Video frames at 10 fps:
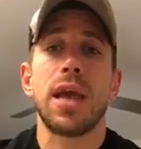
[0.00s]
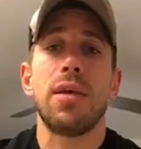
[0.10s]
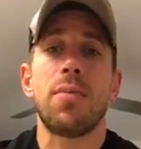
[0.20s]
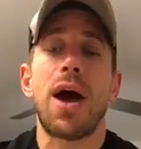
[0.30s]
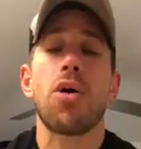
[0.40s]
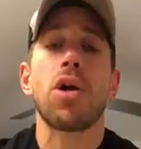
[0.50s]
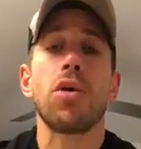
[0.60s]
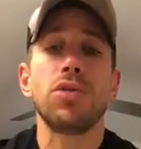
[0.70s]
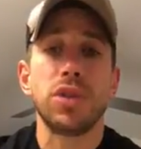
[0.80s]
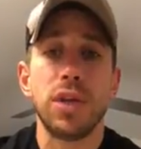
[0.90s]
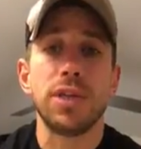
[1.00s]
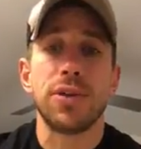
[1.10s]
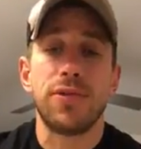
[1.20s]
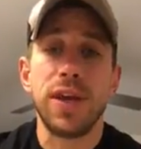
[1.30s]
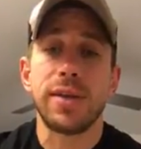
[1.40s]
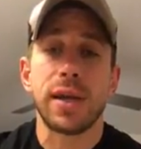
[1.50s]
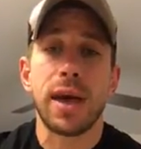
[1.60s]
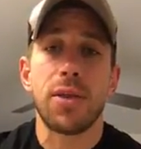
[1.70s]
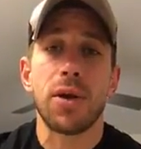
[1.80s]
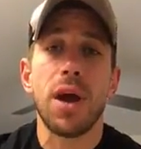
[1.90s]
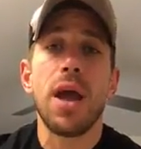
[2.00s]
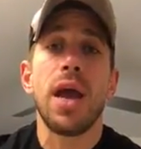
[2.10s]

and how close you need your feet together